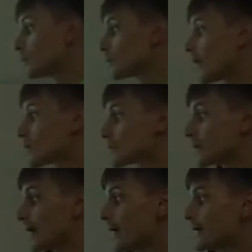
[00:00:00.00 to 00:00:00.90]

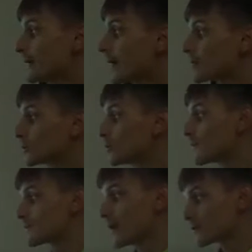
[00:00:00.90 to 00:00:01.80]
2008 R2
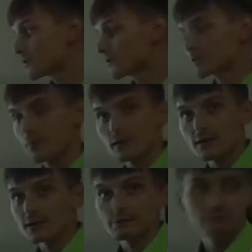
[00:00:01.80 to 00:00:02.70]
without Service Pack